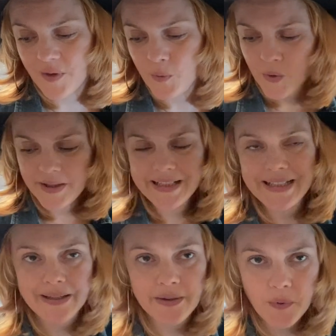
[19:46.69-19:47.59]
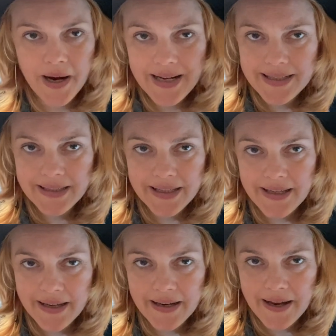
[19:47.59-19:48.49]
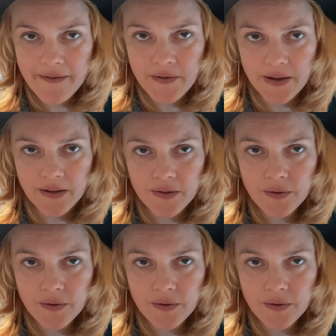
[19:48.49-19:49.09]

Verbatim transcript: What is it? Why is it he ain't heavy?